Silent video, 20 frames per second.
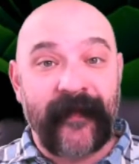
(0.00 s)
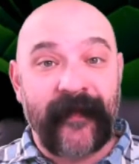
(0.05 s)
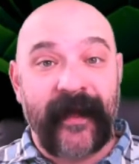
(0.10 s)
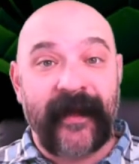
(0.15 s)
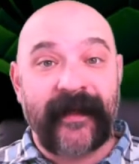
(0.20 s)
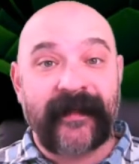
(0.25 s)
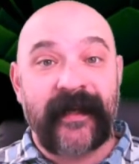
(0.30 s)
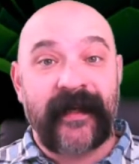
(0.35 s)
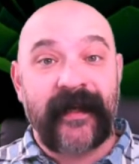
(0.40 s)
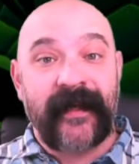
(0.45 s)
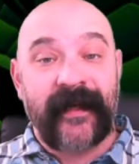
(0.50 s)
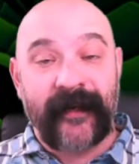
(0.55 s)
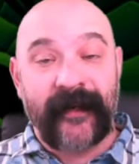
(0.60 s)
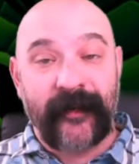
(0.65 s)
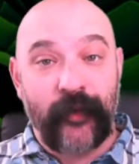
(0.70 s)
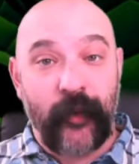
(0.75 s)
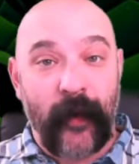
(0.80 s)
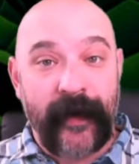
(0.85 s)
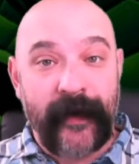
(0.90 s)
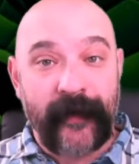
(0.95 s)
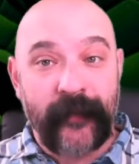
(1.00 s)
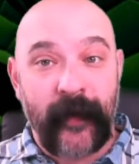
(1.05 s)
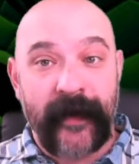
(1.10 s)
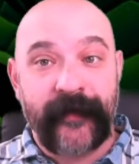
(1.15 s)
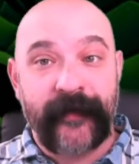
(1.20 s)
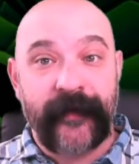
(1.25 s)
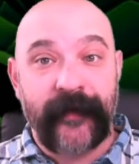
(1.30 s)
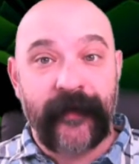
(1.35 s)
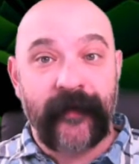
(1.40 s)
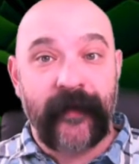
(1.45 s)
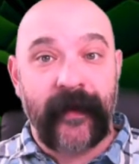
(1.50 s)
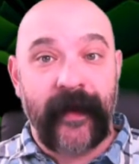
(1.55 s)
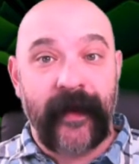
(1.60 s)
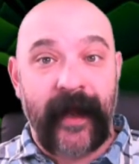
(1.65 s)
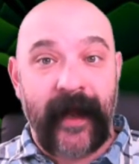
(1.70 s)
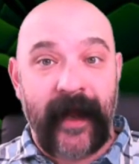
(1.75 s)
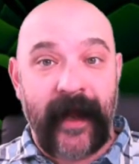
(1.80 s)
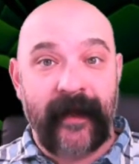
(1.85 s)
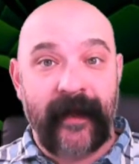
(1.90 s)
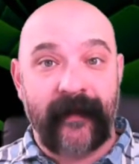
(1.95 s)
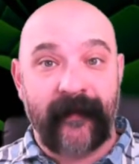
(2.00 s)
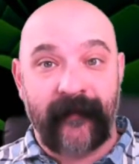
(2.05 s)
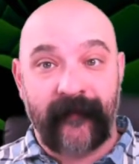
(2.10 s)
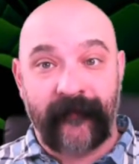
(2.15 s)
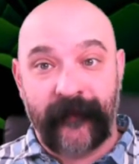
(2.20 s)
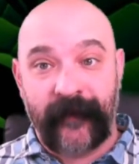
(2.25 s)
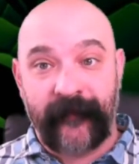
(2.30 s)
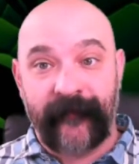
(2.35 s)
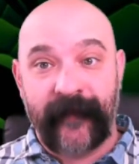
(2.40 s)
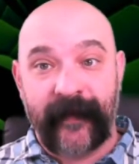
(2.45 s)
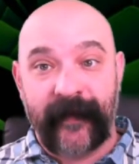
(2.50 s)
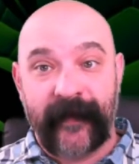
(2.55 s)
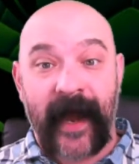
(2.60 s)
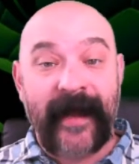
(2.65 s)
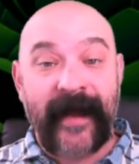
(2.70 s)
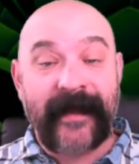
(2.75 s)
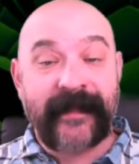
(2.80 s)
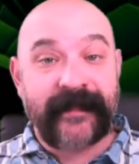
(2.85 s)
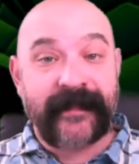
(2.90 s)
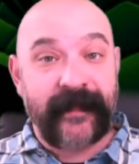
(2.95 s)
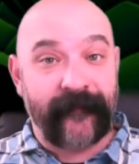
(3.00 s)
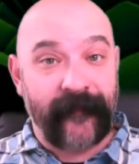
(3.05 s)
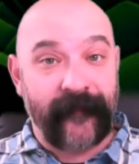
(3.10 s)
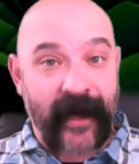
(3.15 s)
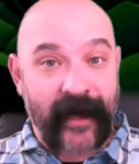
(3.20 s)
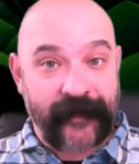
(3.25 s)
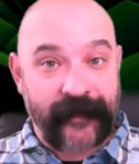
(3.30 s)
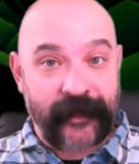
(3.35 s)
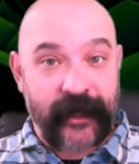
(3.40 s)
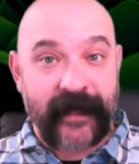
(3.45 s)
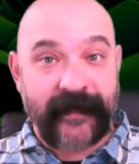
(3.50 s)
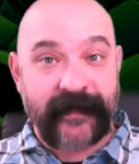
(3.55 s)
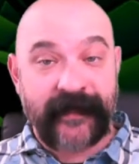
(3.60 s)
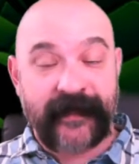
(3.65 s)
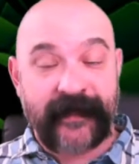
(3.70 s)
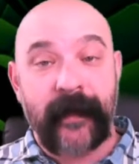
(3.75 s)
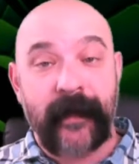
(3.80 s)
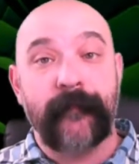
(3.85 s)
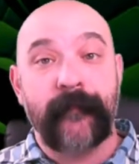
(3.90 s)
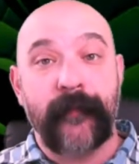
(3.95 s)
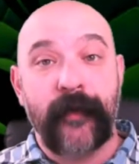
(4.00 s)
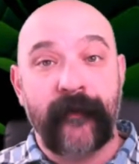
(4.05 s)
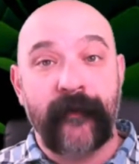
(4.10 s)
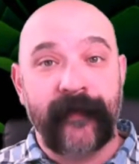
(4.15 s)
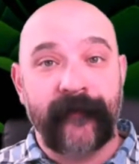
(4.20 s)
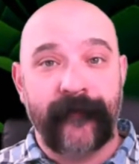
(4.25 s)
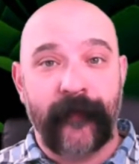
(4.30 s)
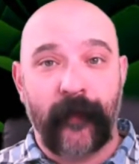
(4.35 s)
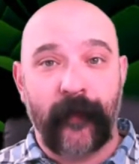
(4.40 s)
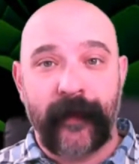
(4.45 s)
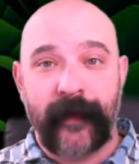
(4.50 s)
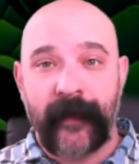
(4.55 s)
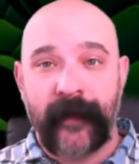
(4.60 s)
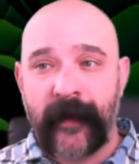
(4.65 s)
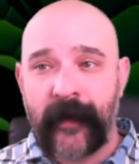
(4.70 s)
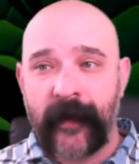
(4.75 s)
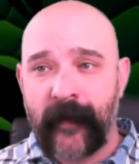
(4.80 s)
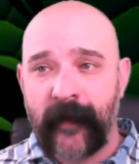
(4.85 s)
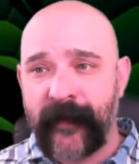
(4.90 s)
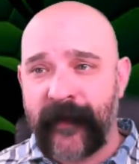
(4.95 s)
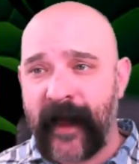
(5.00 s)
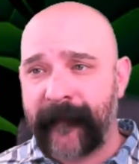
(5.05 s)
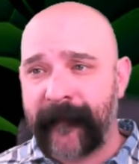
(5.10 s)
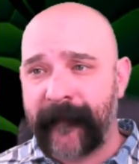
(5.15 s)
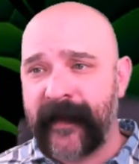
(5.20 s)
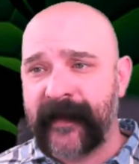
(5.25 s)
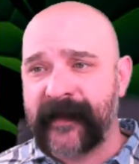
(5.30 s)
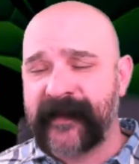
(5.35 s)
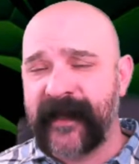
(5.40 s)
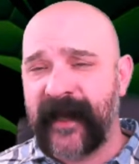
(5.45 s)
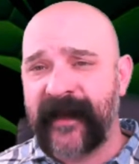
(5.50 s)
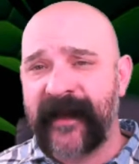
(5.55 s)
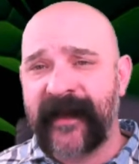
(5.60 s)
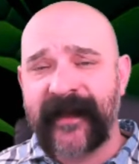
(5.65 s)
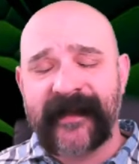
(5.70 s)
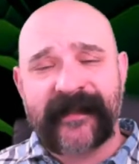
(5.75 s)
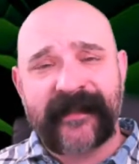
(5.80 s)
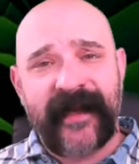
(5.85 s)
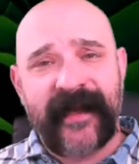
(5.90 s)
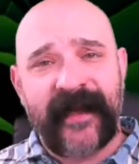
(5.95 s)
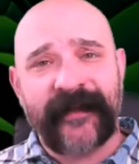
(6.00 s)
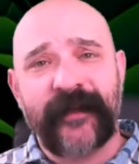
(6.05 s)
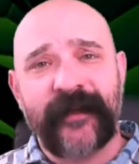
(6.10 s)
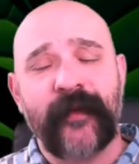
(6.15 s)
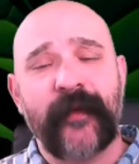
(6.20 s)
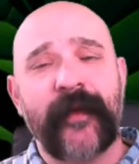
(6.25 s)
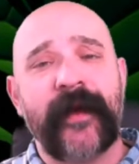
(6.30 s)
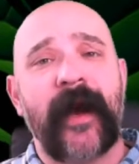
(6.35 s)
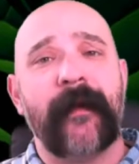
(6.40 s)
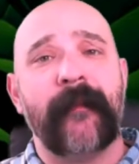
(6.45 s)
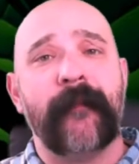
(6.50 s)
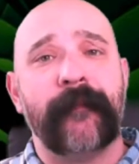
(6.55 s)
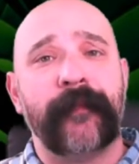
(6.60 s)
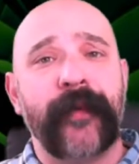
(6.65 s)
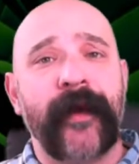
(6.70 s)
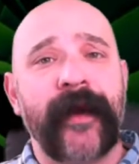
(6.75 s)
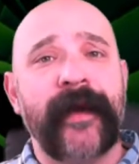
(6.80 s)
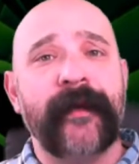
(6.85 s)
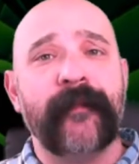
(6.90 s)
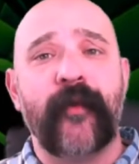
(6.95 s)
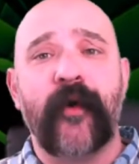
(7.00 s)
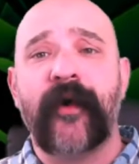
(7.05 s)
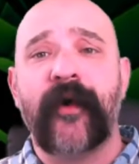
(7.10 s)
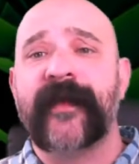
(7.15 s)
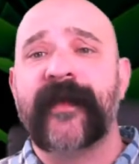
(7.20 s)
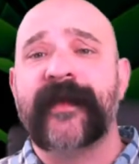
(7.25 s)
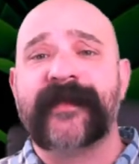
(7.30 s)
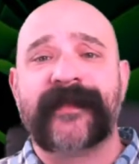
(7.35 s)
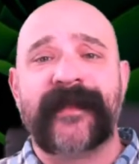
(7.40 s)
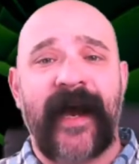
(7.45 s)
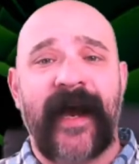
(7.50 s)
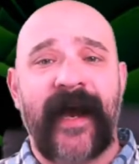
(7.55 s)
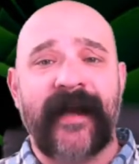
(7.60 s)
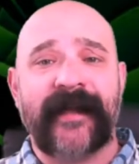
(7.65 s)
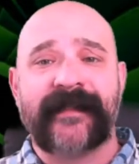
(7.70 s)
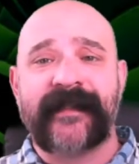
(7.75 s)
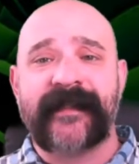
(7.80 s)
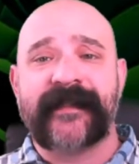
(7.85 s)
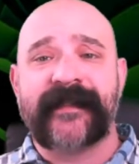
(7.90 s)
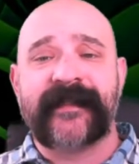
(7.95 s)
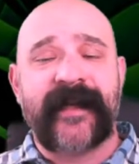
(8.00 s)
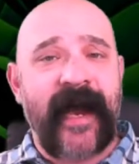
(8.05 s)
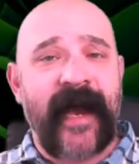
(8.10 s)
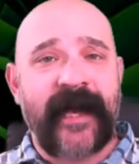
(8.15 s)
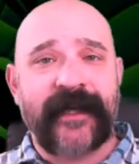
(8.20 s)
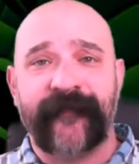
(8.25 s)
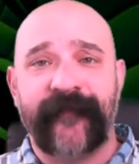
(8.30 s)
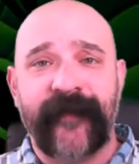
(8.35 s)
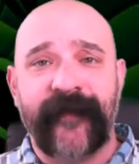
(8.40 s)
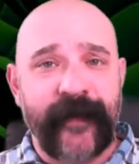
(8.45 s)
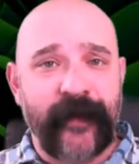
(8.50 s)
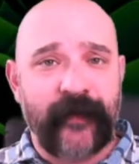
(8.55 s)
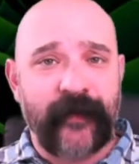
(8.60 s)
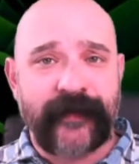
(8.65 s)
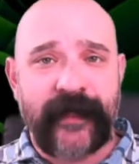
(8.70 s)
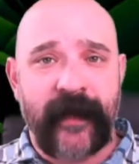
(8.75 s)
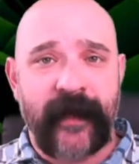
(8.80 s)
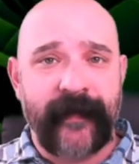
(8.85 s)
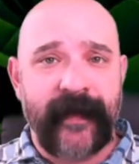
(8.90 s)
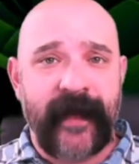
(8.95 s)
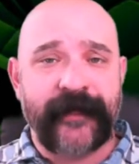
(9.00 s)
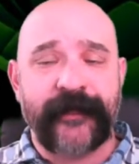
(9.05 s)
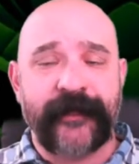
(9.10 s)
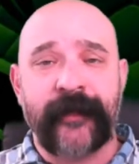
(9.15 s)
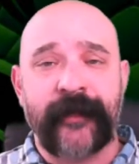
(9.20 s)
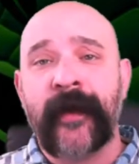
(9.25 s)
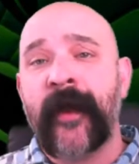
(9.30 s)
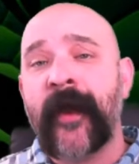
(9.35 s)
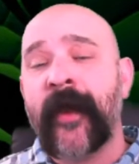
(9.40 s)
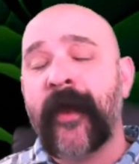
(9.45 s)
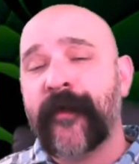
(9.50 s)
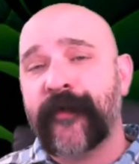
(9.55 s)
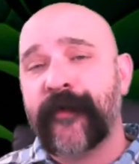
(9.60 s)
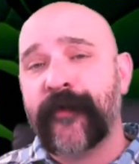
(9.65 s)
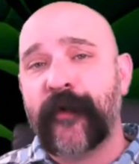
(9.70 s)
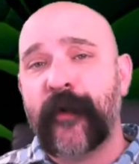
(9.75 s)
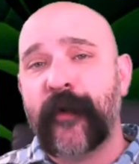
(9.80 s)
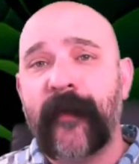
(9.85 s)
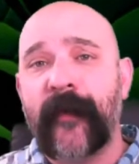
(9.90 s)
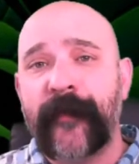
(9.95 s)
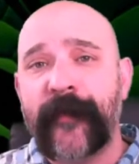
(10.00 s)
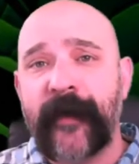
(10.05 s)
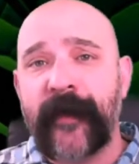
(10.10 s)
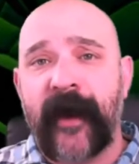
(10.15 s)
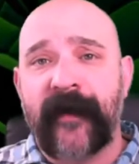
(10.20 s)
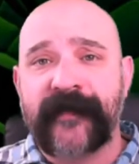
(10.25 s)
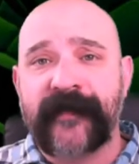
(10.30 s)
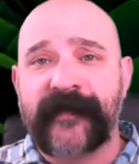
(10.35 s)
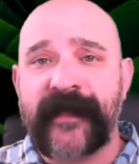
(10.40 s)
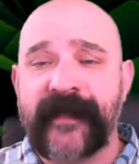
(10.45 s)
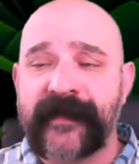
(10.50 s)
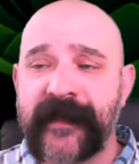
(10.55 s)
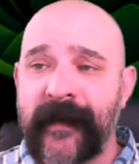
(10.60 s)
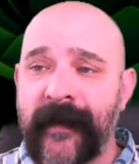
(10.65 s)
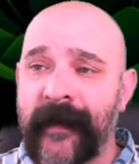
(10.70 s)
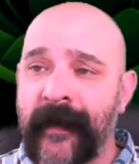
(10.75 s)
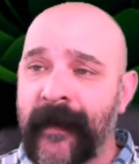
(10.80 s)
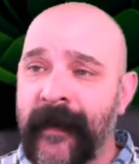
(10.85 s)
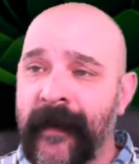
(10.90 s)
things in 2022 and for your Dynasty franchises moving forward. With that being said, stay tuned. We got plenty more of these Dynasty Stash videos coming at you throughout the offseason.